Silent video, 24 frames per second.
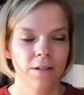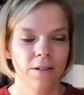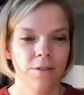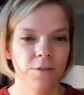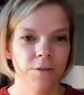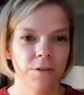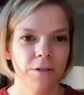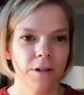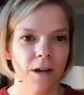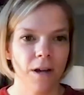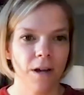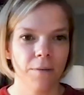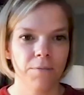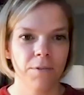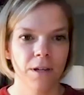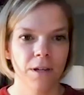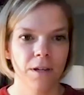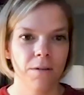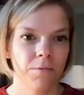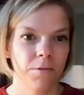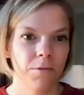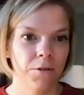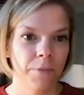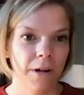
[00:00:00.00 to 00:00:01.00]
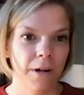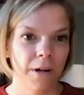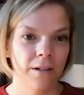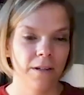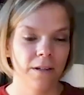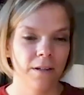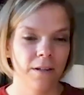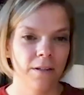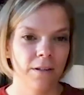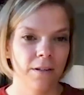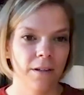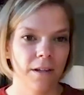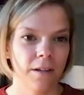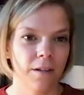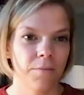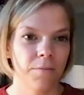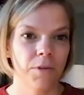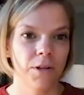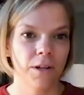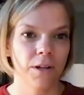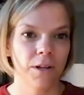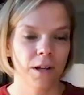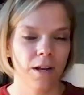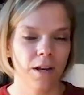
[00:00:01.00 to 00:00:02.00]
adopt it, you might need like
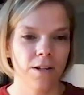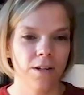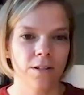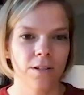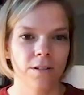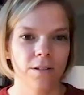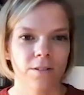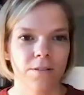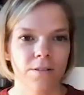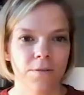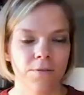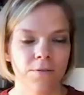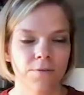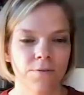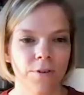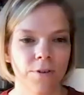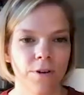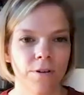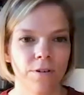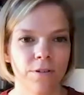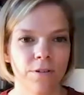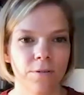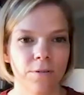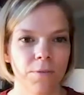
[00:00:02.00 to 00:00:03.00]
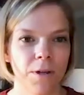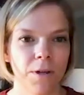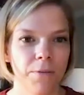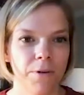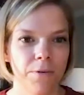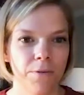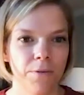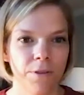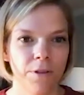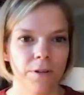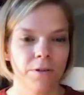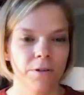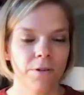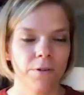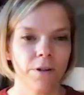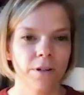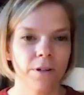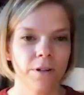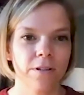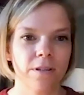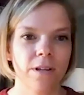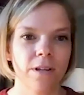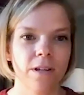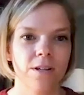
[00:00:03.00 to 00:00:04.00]
communications folks, maybe within your
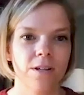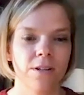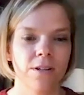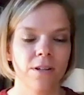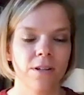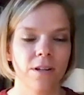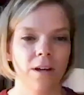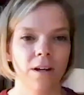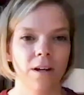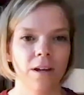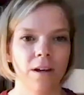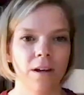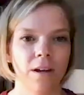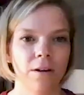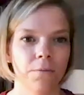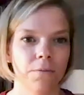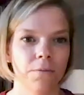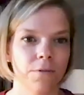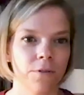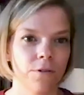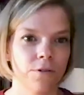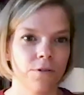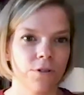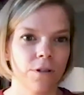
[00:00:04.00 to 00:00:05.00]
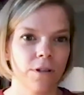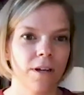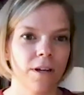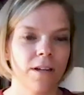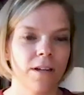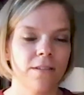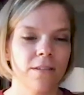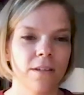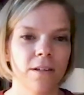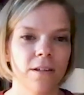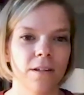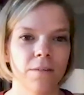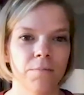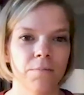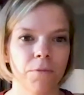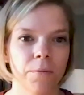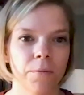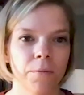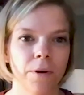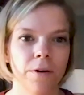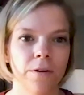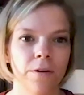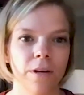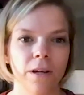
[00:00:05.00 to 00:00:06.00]
organization, to kind of help socialize it and
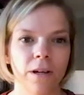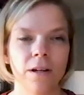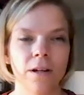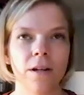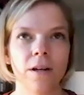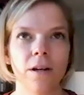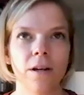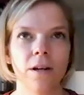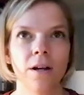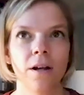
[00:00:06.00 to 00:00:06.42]
promote it.